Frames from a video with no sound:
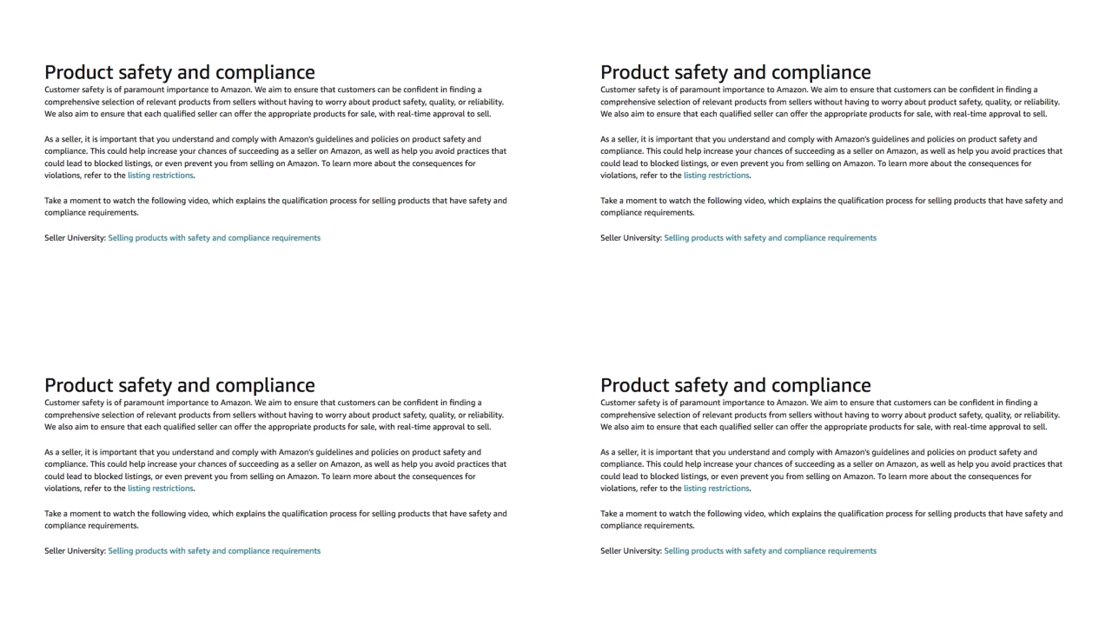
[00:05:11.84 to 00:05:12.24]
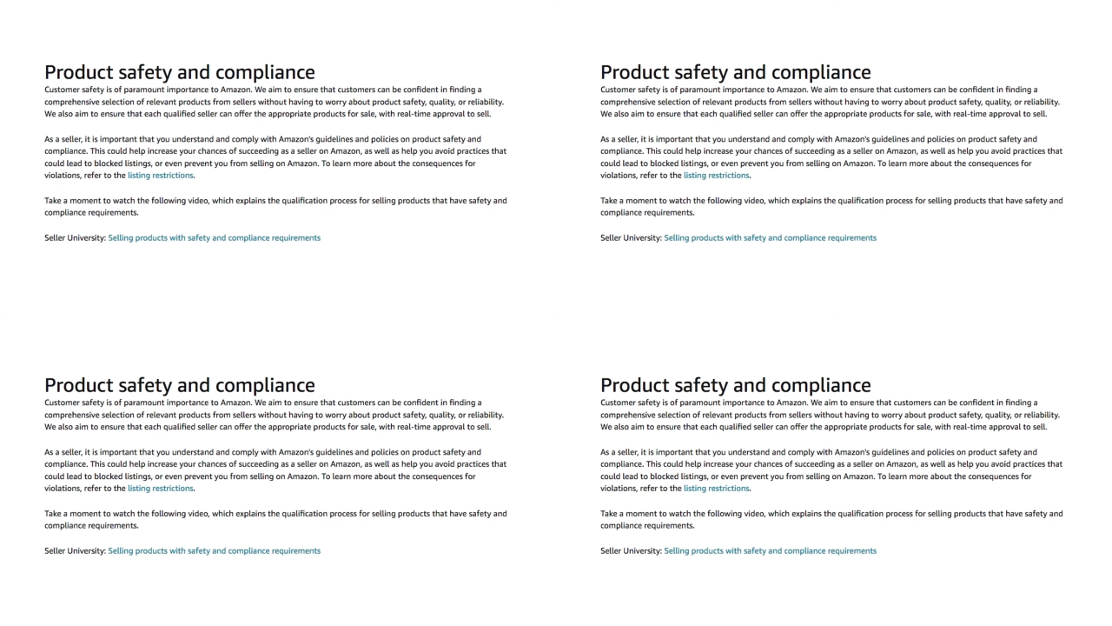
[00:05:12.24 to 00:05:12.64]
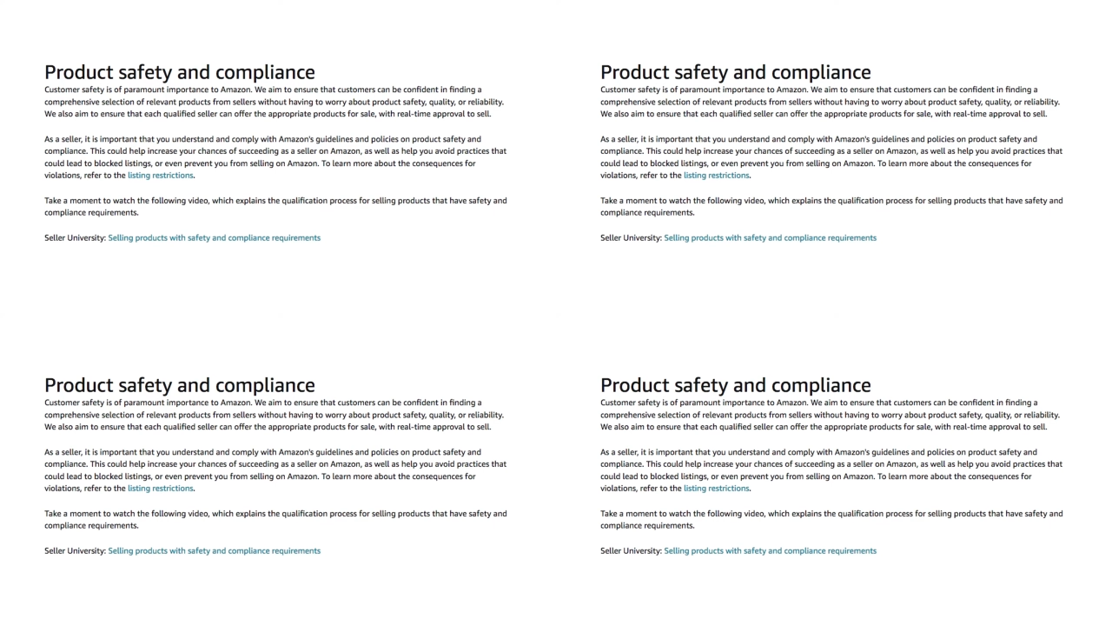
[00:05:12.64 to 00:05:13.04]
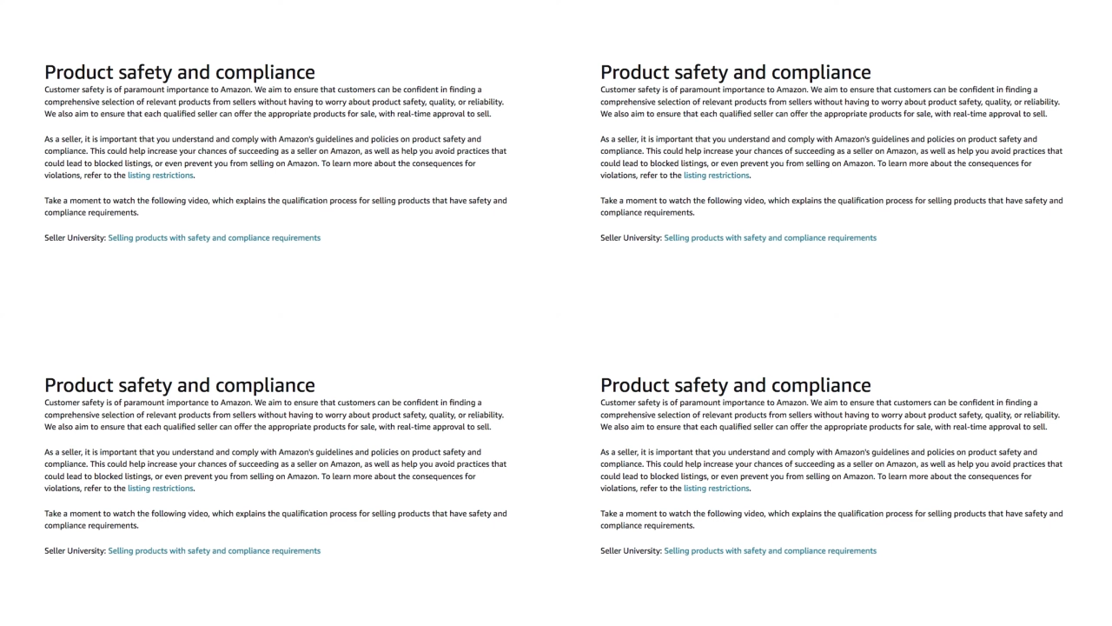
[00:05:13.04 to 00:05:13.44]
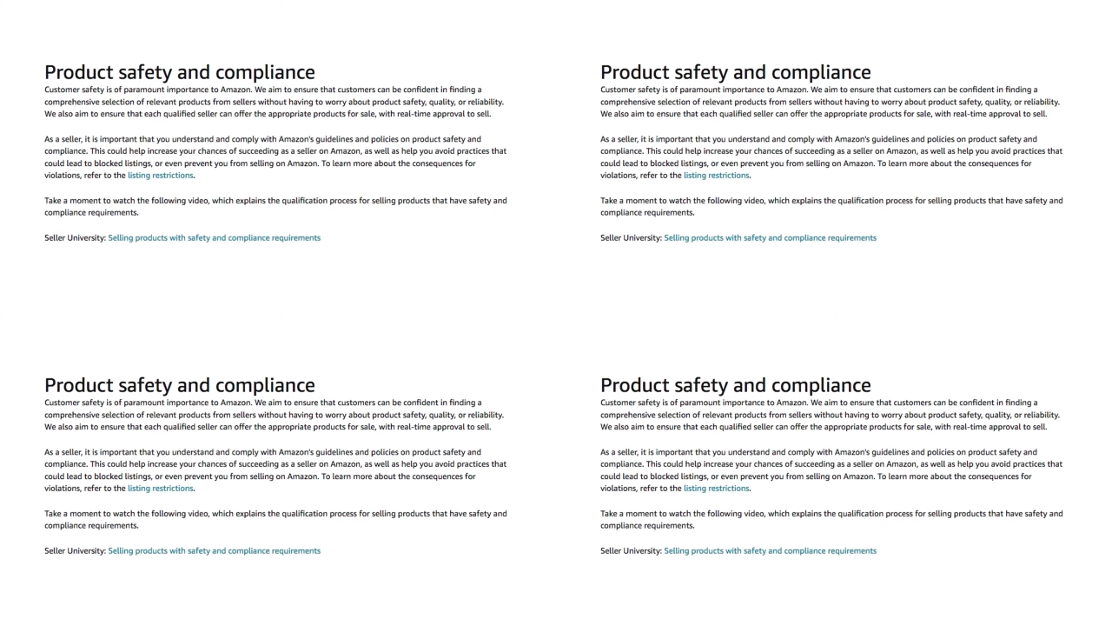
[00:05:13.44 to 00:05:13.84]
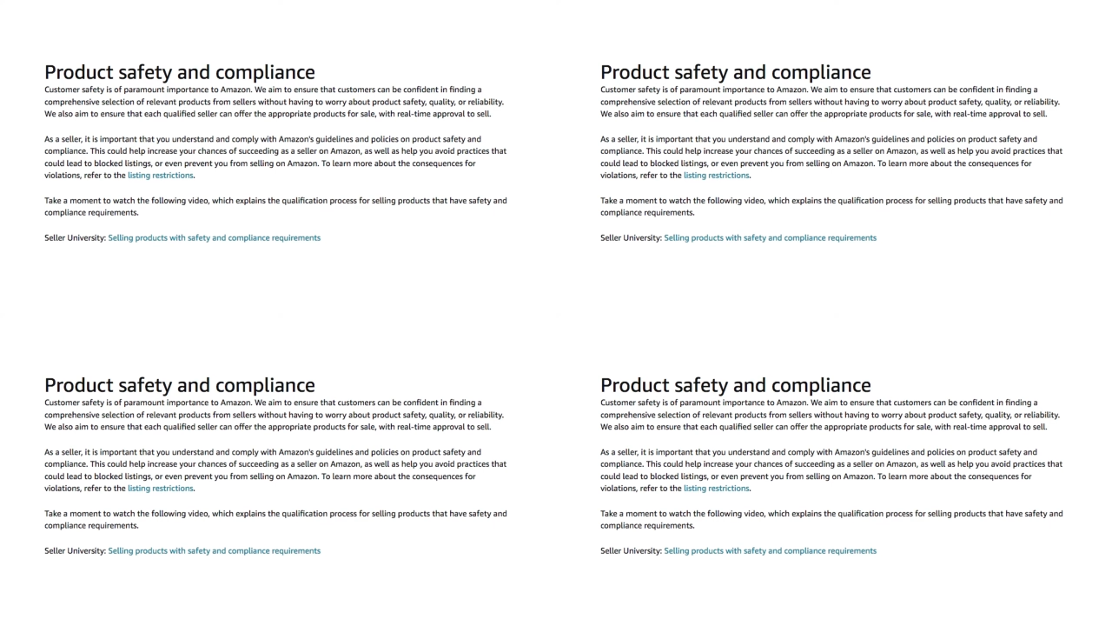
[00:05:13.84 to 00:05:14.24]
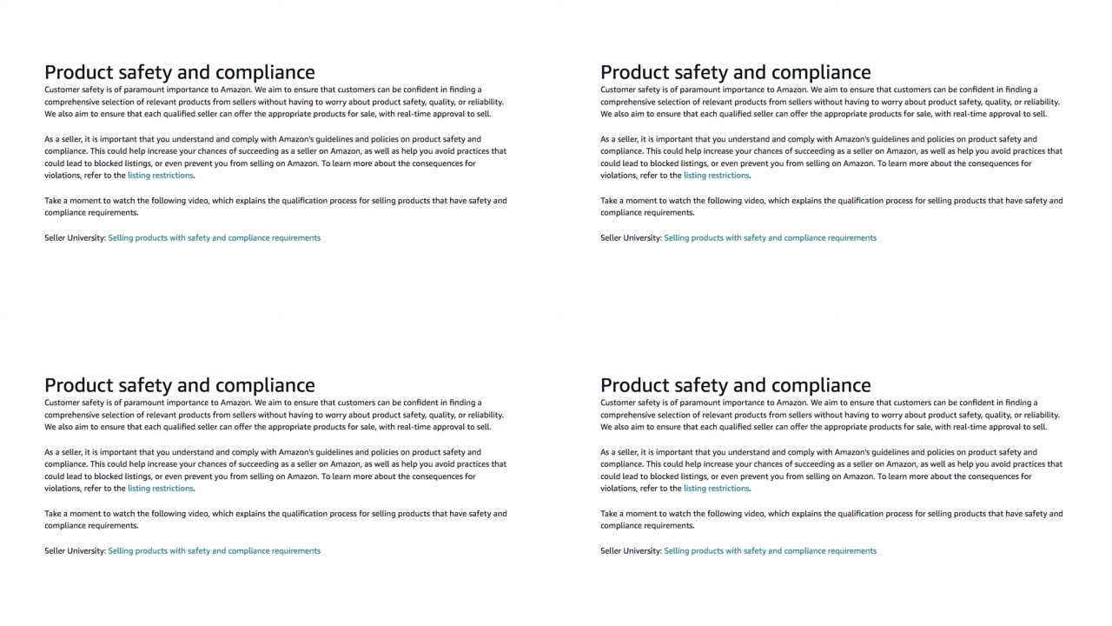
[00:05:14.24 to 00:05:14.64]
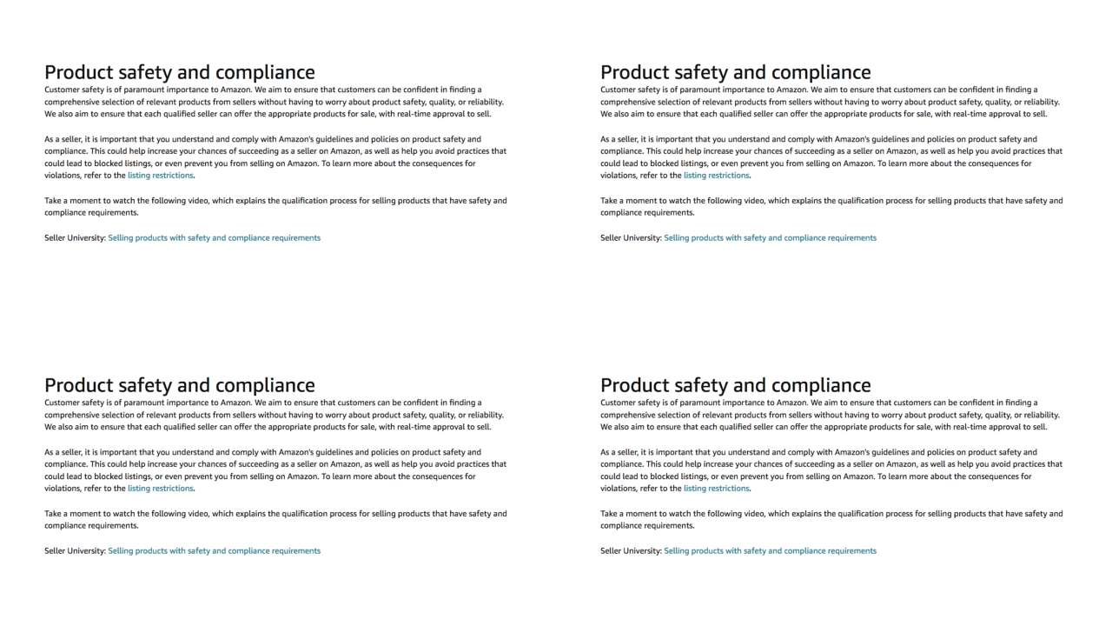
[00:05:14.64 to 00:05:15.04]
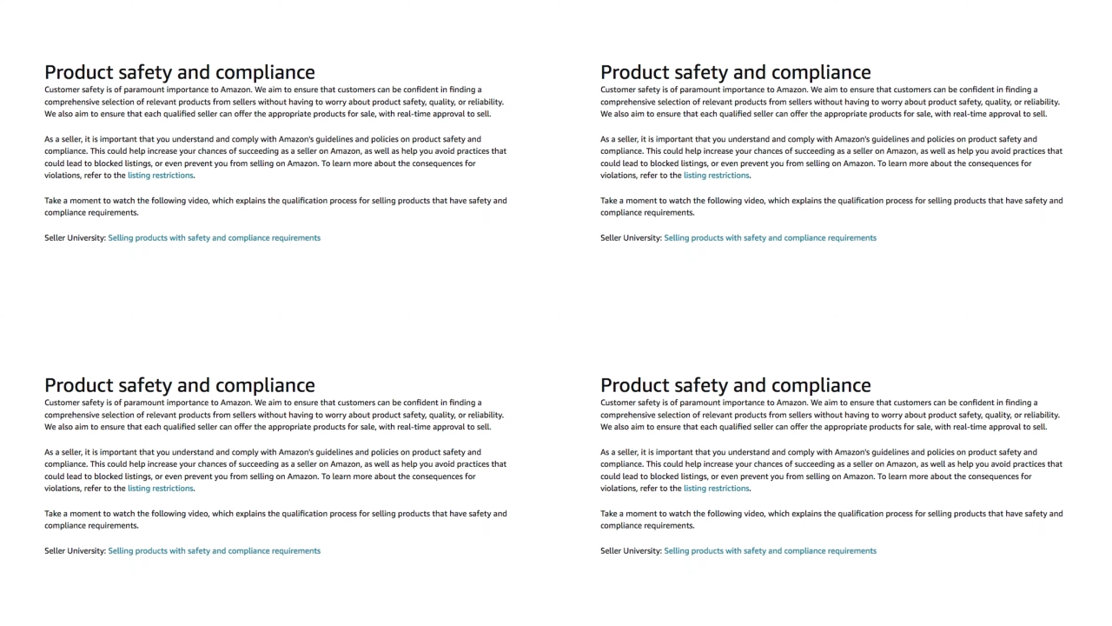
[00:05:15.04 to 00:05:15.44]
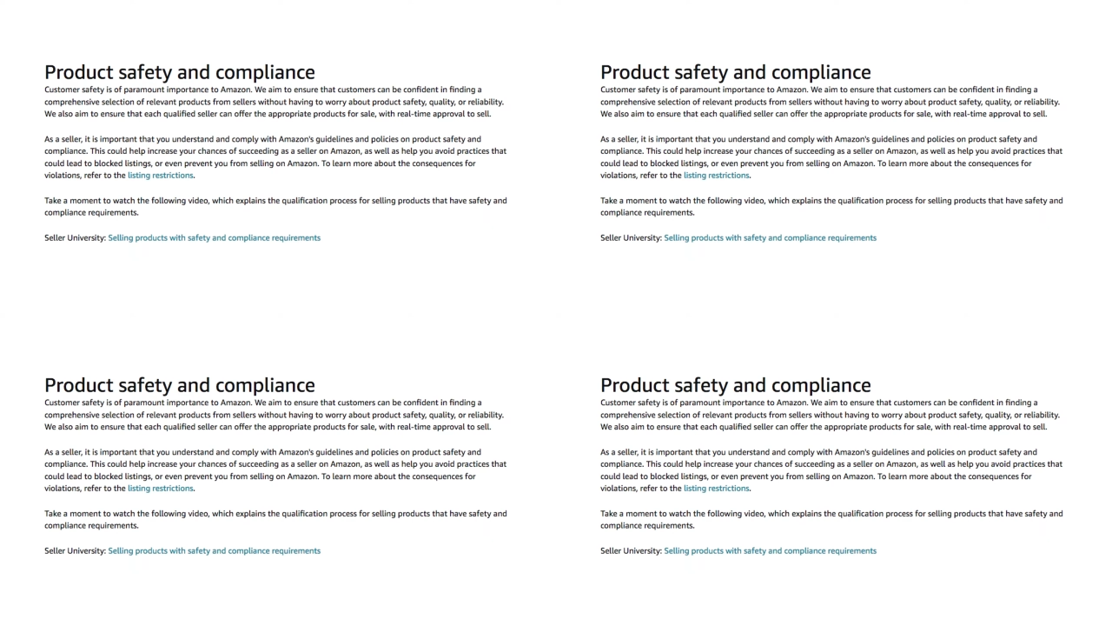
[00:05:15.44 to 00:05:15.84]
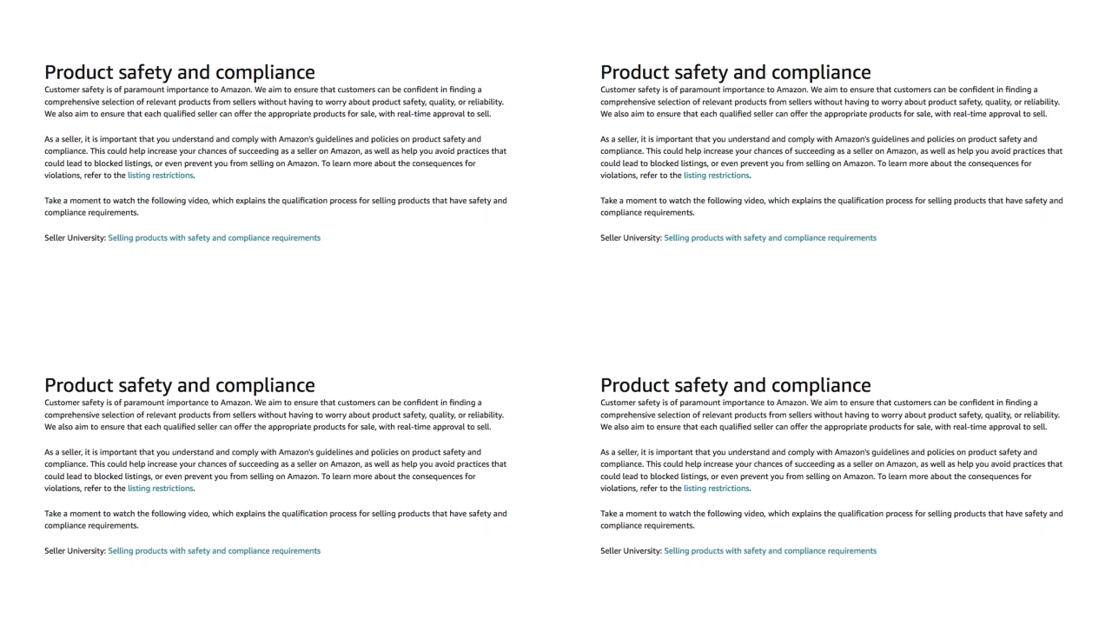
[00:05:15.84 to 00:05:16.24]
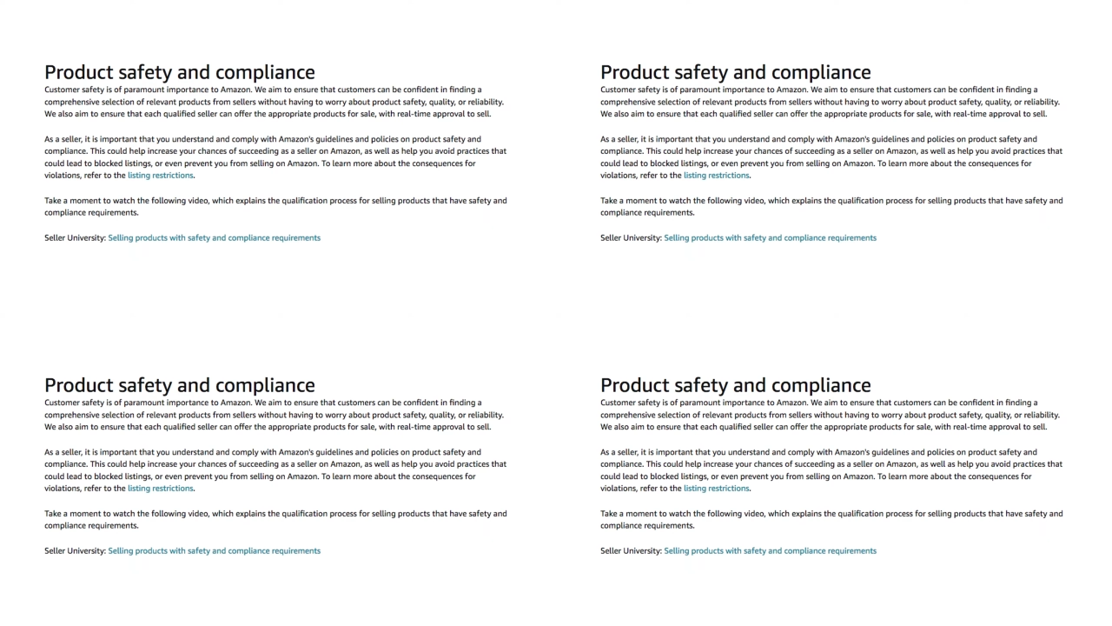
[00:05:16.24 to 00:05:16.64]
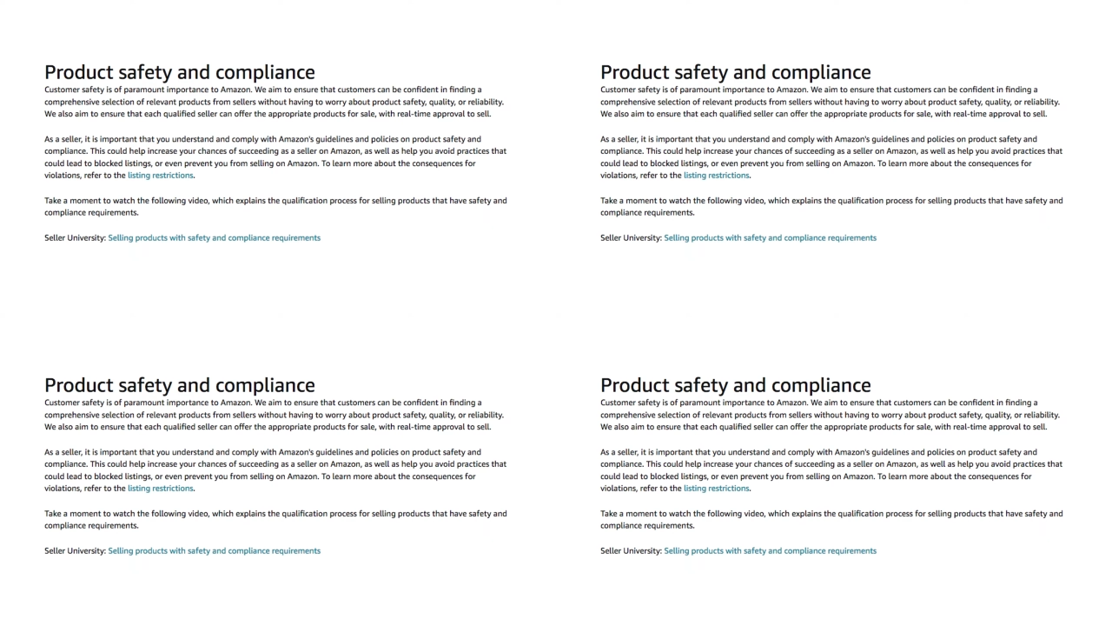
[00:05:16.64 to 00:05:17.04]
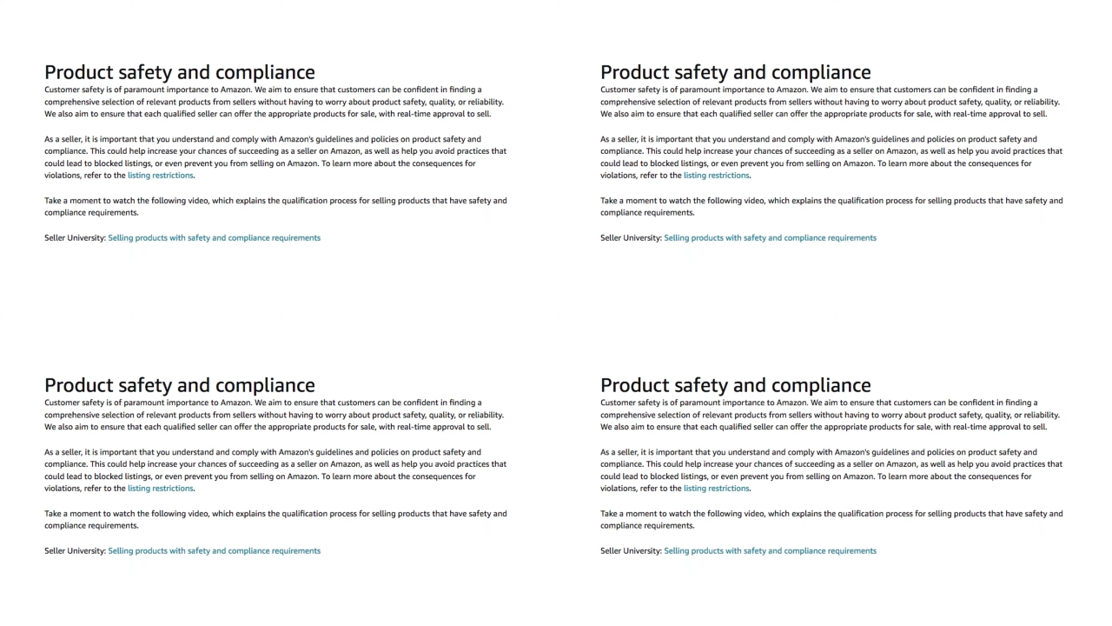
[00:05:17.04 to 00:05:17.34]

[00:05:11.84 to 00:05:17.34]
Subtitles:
Nobody's mouth can be seen.